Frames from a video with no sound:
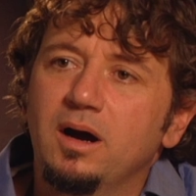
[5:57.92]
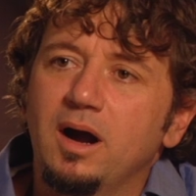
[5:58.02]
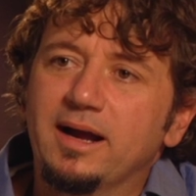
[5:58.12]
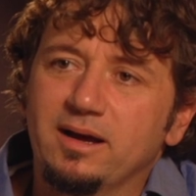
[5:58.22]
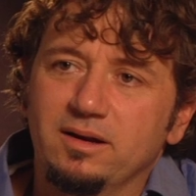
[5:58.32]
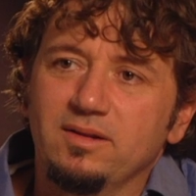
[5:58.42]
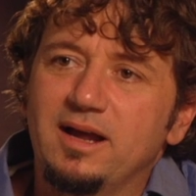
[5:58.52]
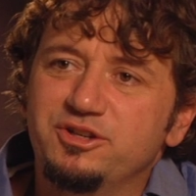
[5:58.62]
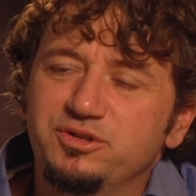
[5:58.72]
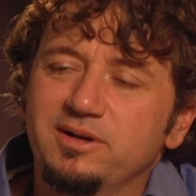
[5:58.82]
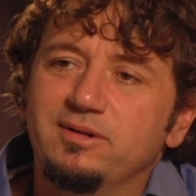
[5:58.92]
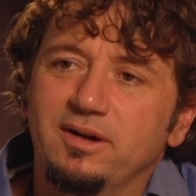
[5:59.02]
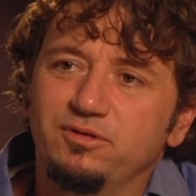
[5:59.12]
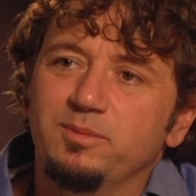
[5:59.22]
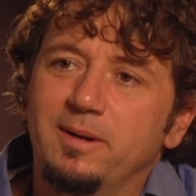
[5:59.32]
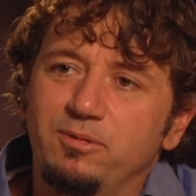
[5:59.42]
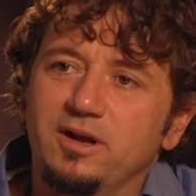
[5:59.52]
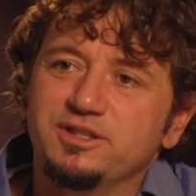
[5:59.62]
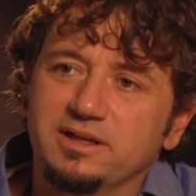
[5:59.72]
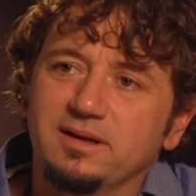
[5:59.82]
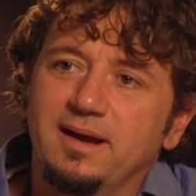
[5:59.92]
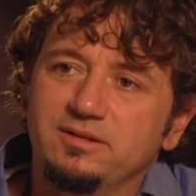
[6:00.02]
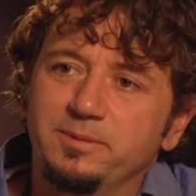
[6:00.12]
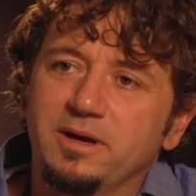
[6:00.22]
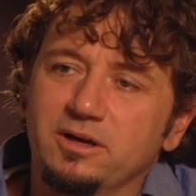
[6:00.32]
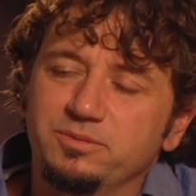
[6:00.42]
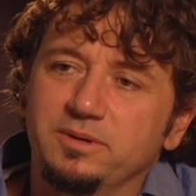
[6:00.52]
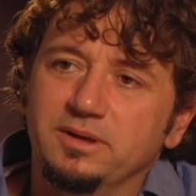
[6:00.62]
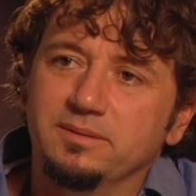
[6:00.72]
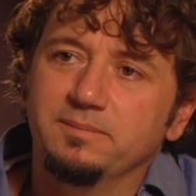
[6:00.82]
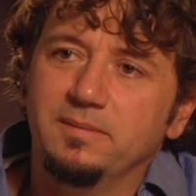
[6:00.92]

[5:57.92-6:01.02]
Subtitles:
I got a lot of street cred from that project, I have to be honest with you.